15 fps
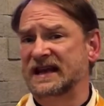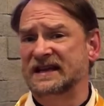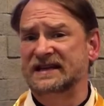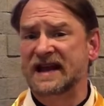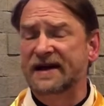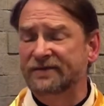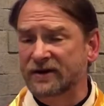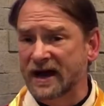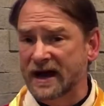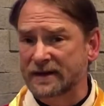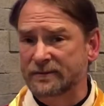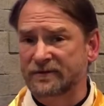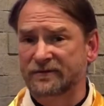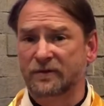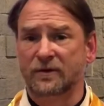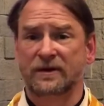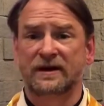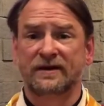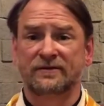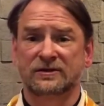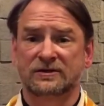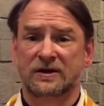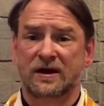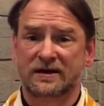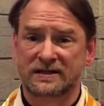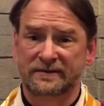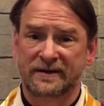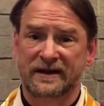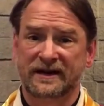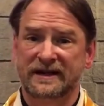they never had before and never
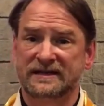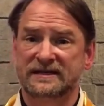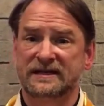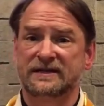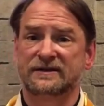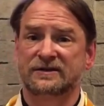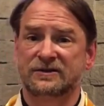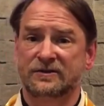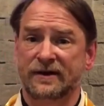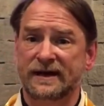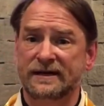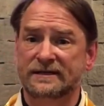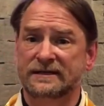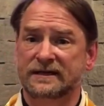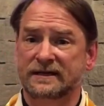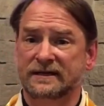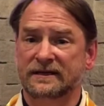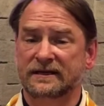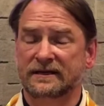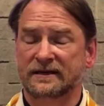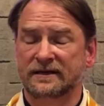talked about. I'd say you're crazy.